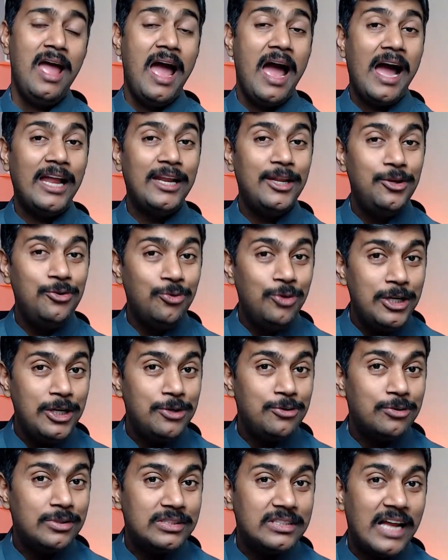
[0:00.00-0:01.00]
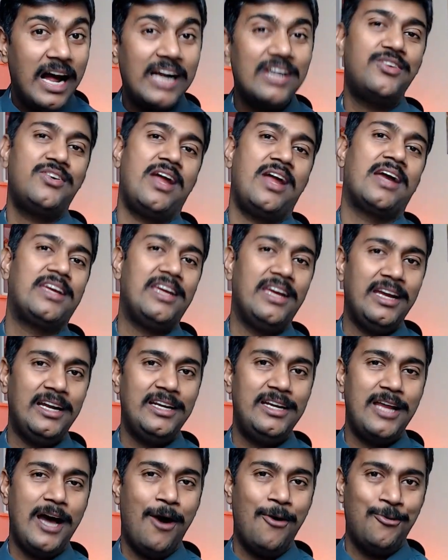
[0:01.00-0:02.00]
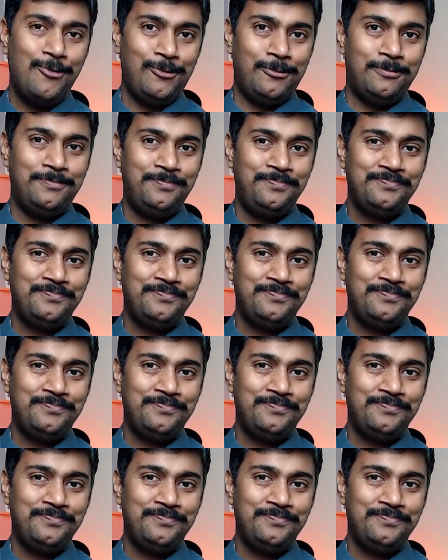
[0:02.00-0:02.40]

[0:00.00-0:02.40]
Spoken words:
and you need to start tracking it down.